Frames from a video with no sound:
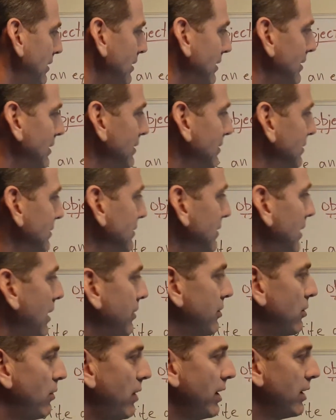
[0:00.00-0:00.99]
this is not
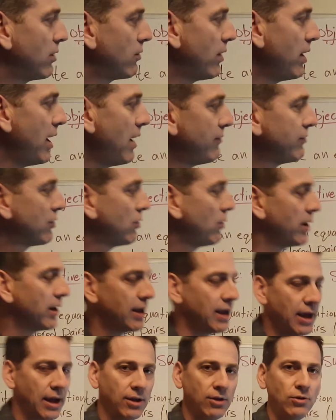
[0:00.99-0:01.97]
the right graph, so I
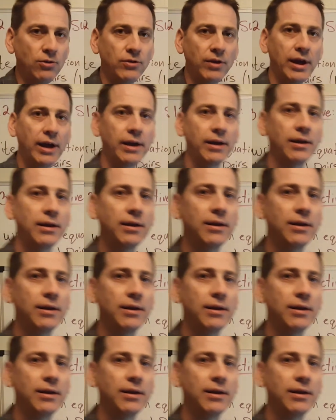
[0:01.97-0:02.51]
can't use that.